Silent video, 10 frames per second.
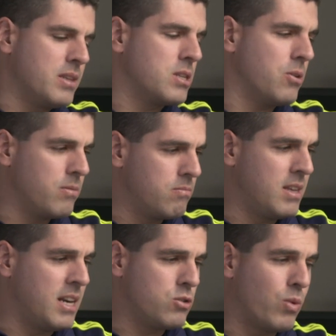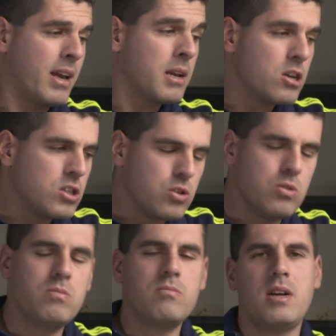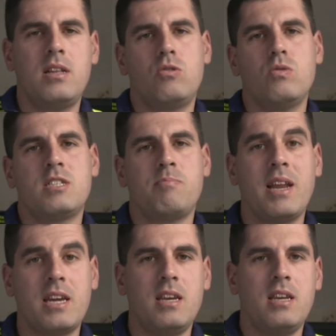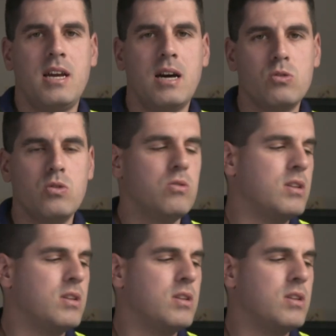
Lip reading: So that is what I'm going to do, and to explain how to do